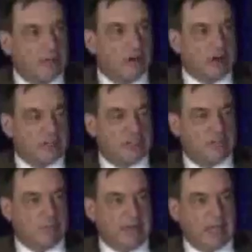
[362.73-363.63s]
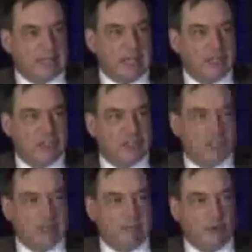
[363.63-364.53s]
costs from an allocation
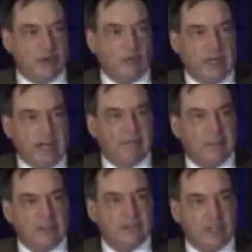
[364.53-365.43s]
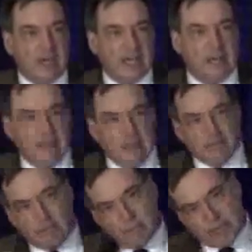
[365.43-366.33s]
standpoint, and we have to decide
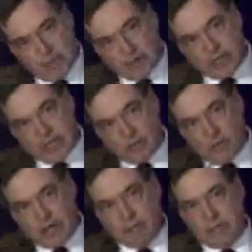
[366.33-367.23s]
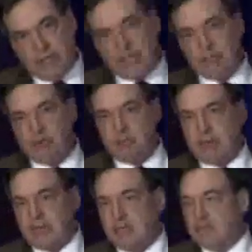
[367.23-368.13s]
from an interconnect-wide planning
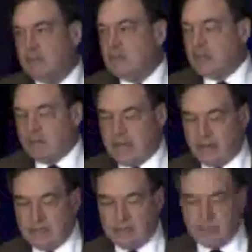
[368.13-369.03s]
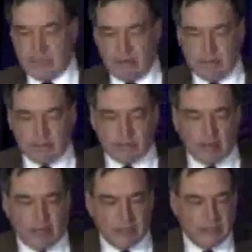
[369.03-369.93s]
perspective of how these
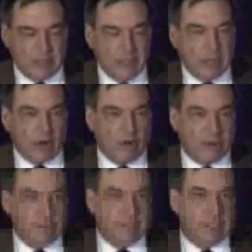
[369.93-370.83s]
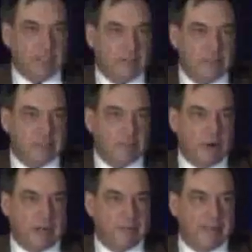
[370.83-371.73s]
costs are ultimately going to be
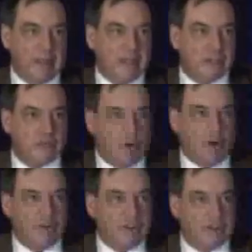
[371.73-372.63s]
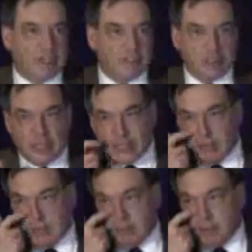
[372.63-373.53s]
spread. So all these things are going to
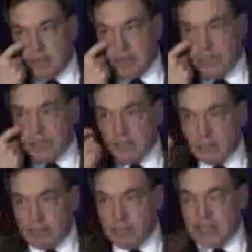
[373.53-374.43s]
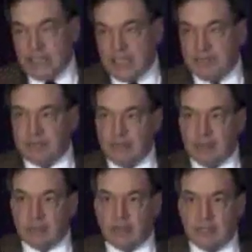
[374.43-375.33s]
come into play. The planning,
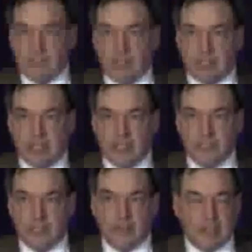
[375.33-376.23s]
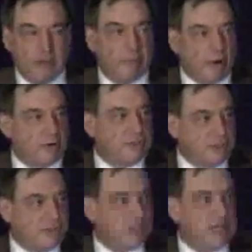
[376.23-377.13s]
cost allocation, and the other part is
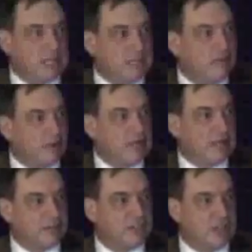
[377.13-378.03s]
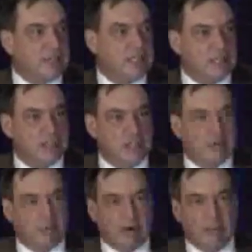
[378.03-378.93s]
the siting. Right now, siting is
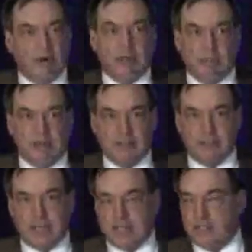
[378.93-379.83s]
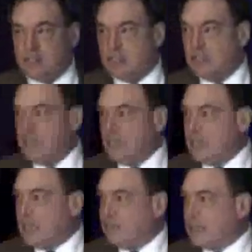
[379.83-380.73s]
done primarily by the states,
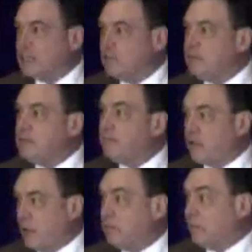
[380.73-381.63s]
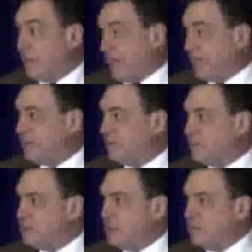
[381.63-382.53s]
and that can be problematic from
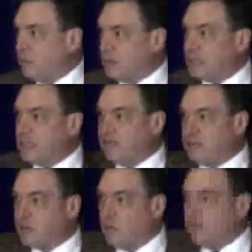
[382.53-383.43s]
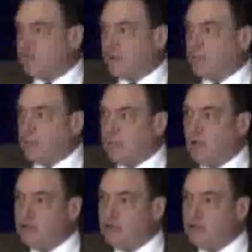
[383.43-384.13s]
the standpoint, again, if you're going from